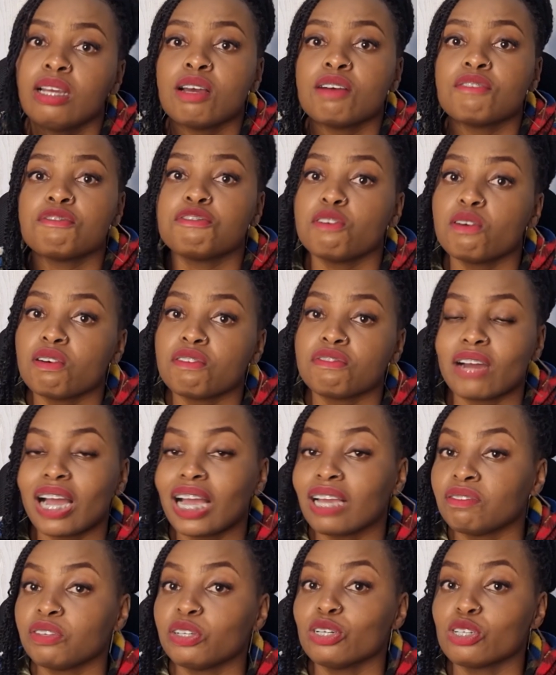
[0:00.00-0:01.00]
4 or
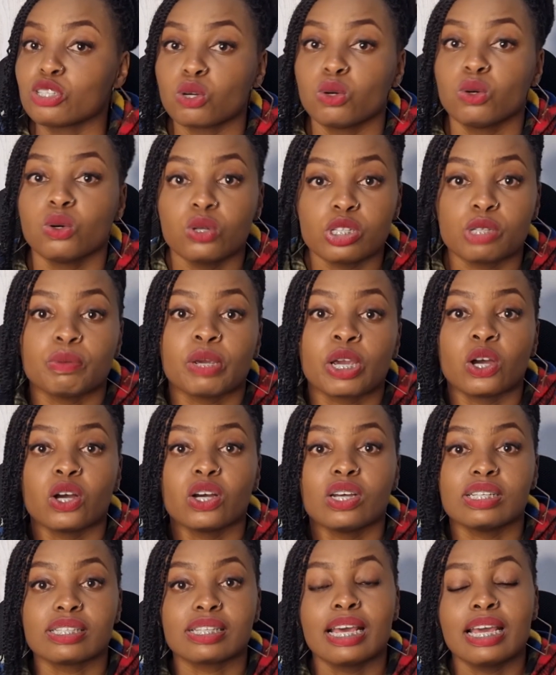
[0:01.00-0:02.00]
5 years old,
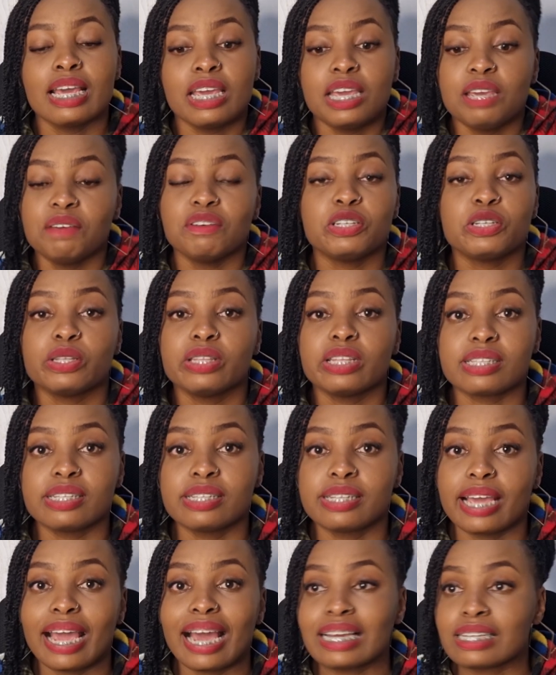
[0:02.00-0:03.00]
because even to this
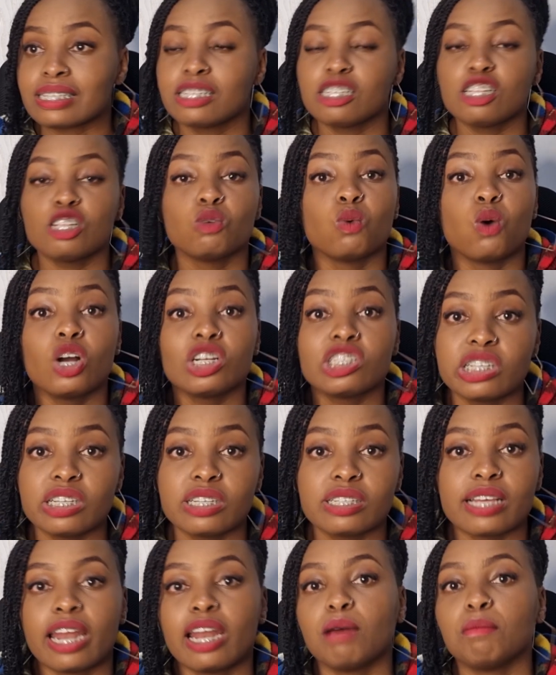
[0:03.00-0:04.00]
day I still watch
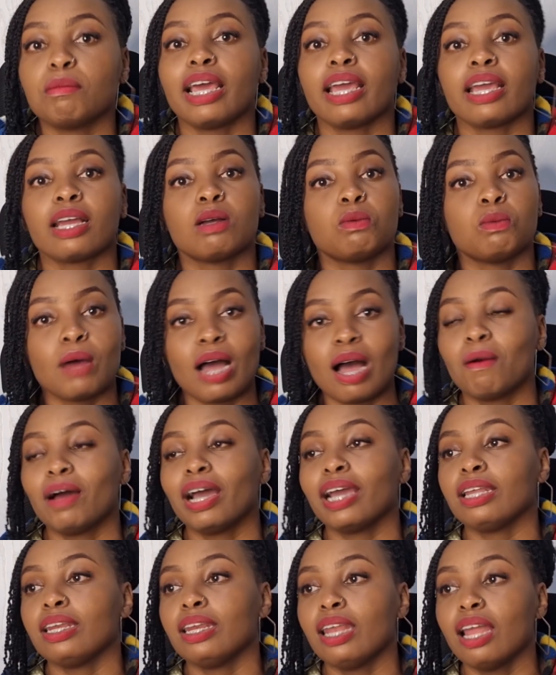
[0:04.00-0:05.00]
it and I'm like, wow,
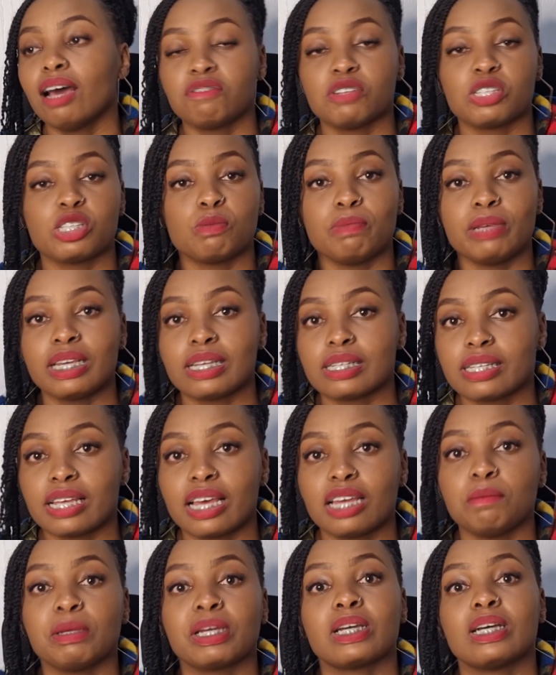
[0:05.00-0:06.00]
I love what's being
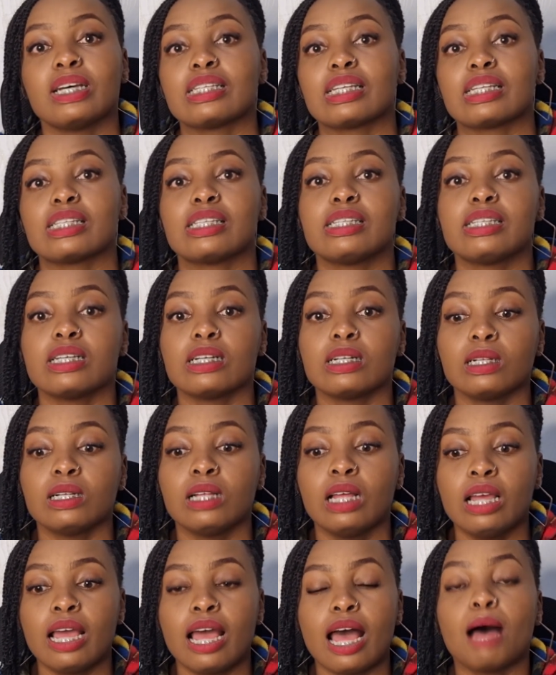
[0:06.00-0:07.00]
said, because it still
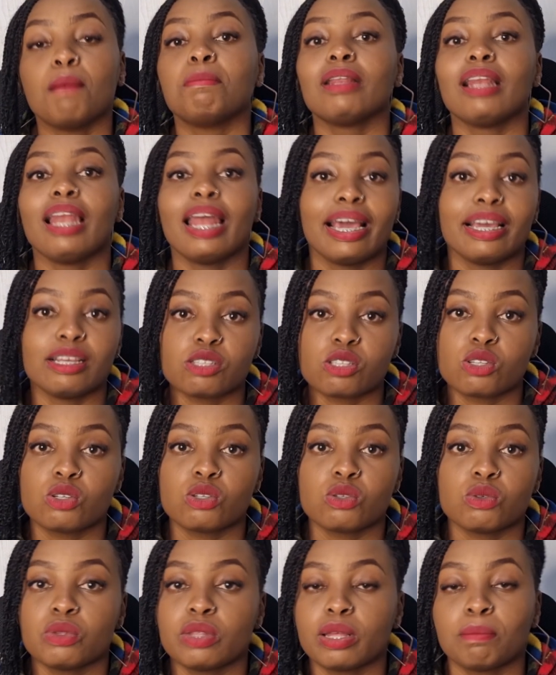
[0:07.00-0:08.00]
applies
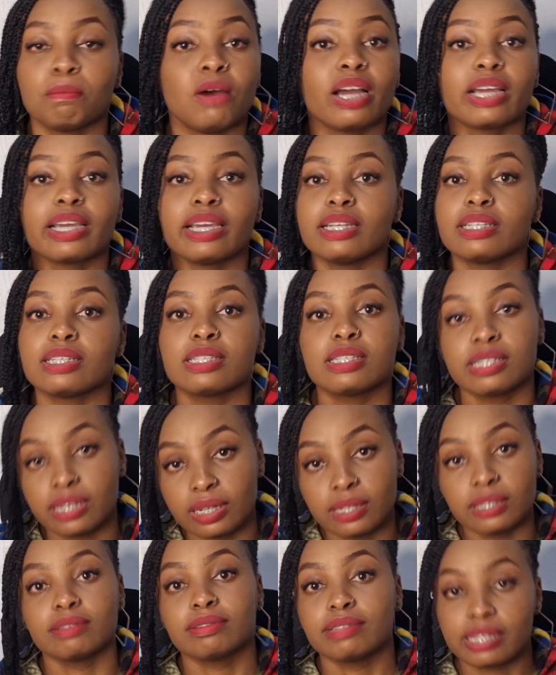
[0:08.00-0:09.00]
to the market
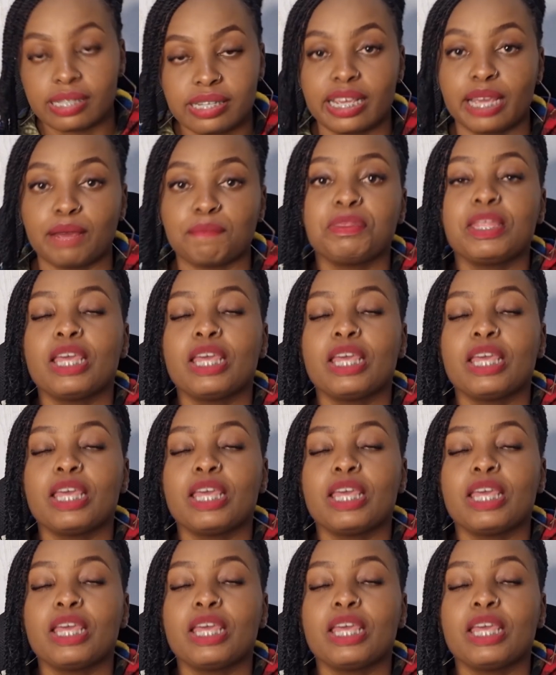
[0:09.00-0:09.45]
till this day.